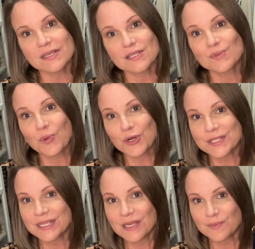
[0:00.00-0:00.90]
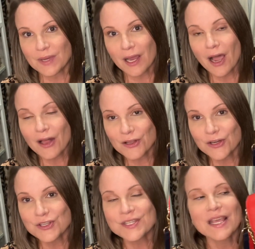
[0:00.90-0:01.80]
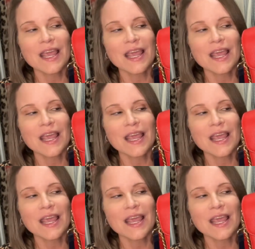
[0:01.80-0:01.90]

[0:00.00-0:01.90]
sports team colors,